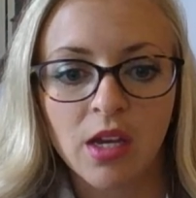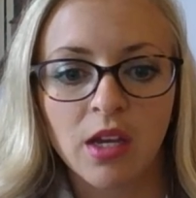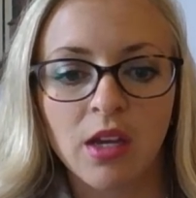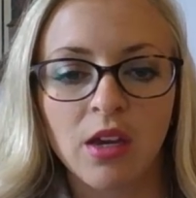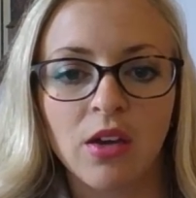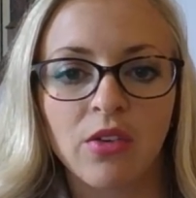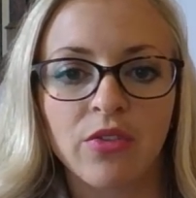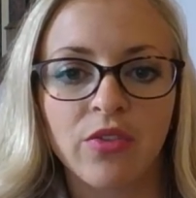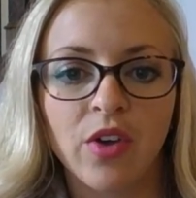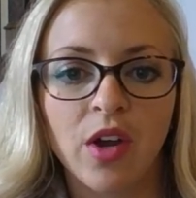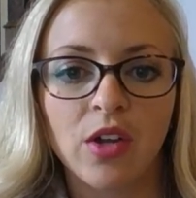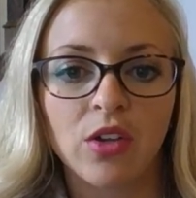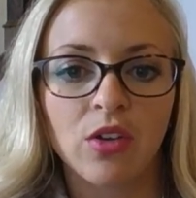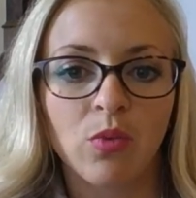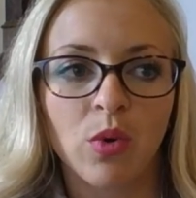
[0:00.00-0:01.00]
If
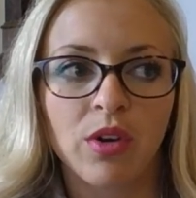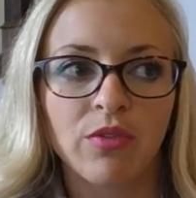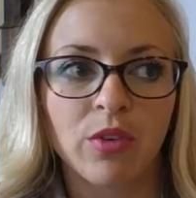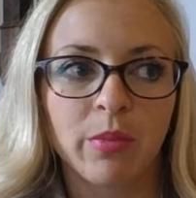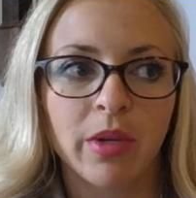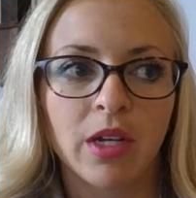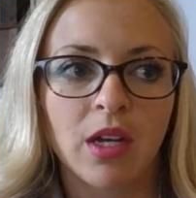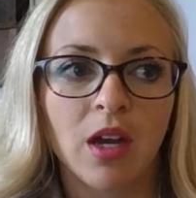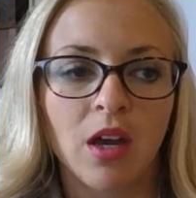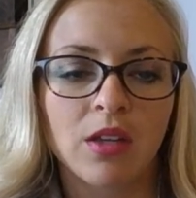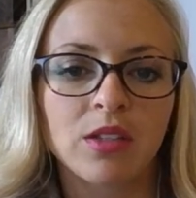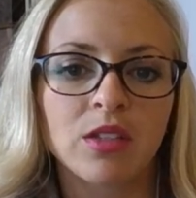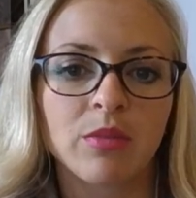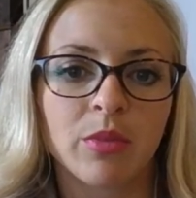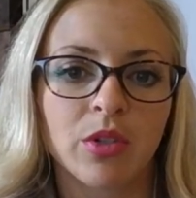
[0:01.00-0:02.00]
one of your big
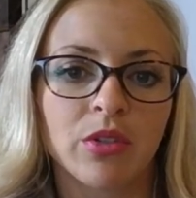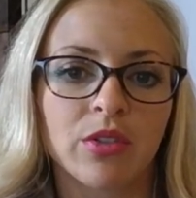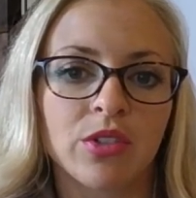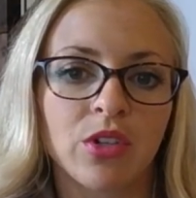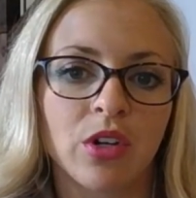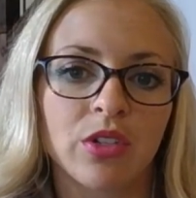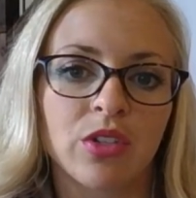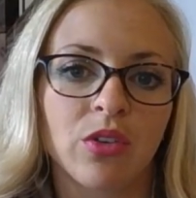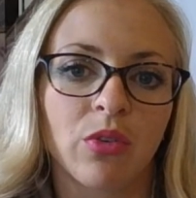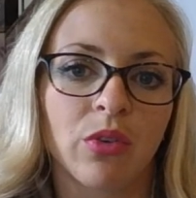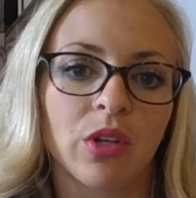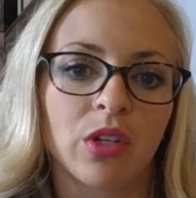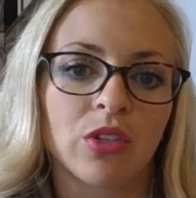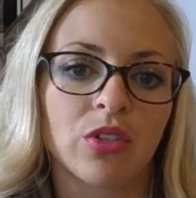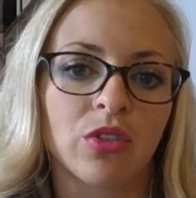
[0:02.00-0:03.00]
customers starts
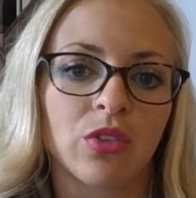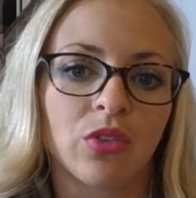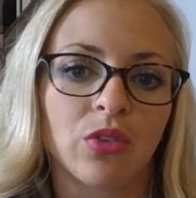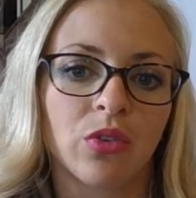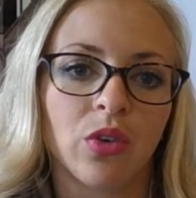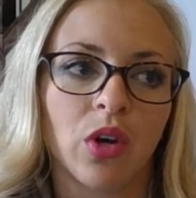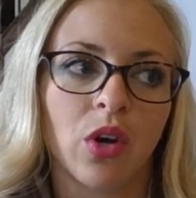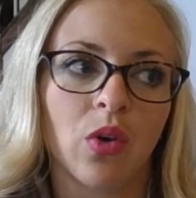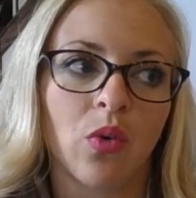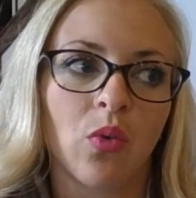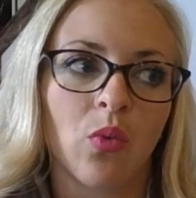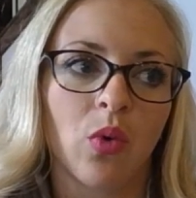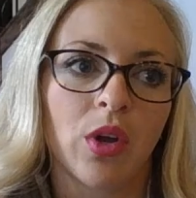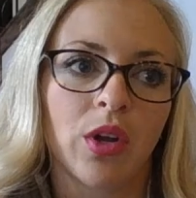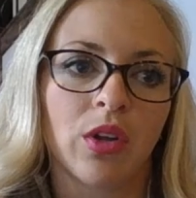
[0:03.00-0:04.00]
going to
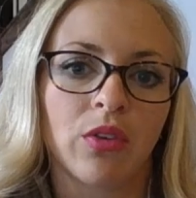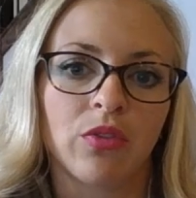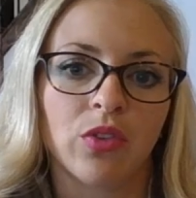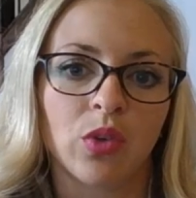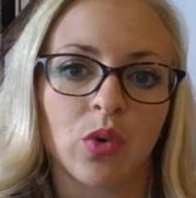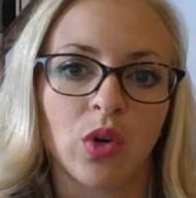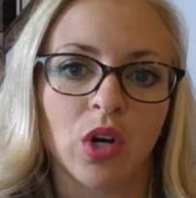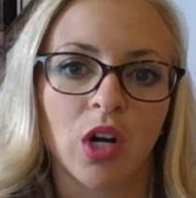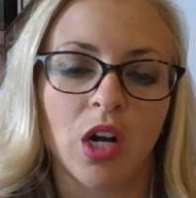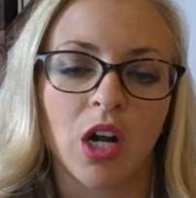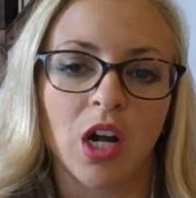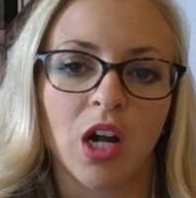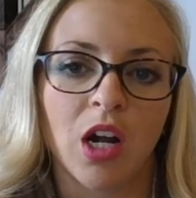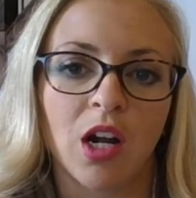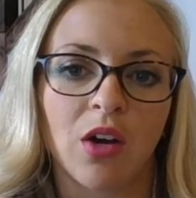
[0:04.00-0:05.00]
one of
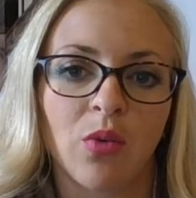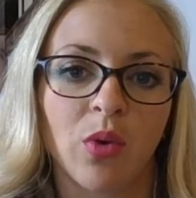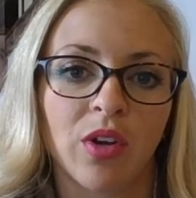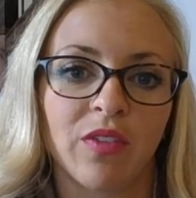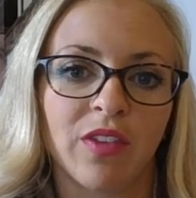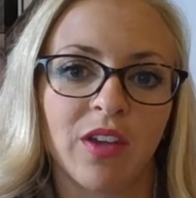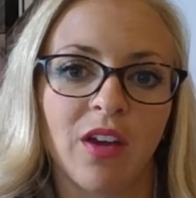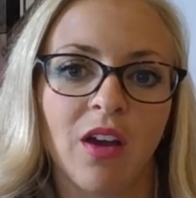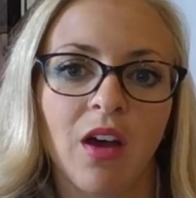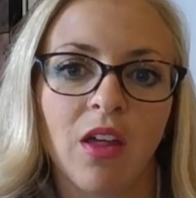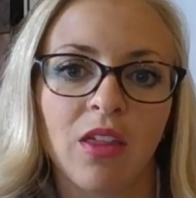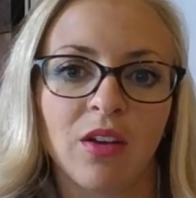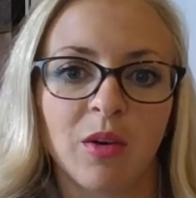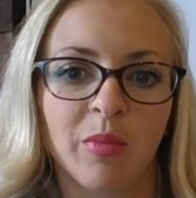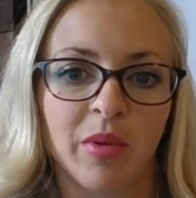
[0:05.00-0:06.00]
the
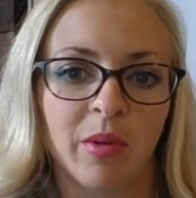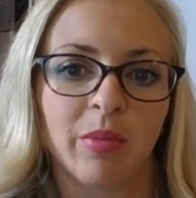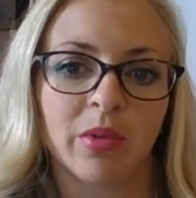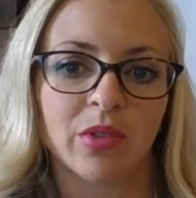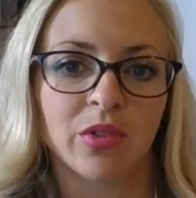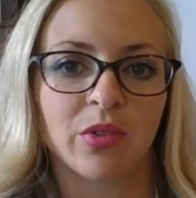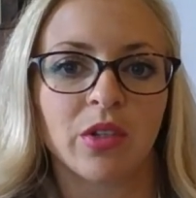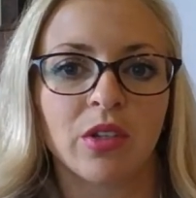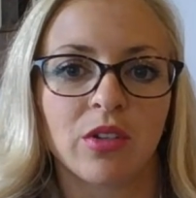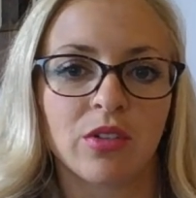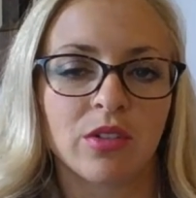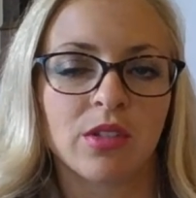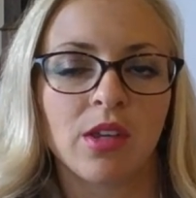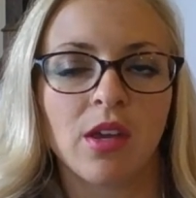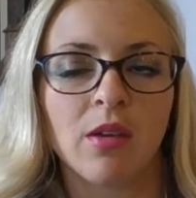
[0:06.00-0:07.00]
other people doing your
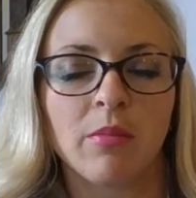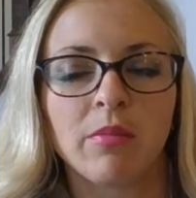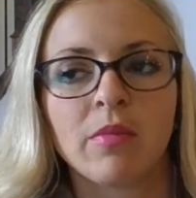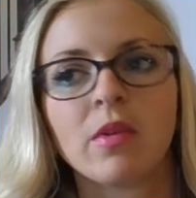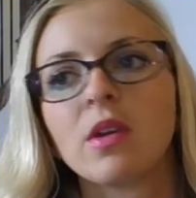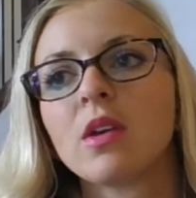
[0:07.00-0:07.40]
same,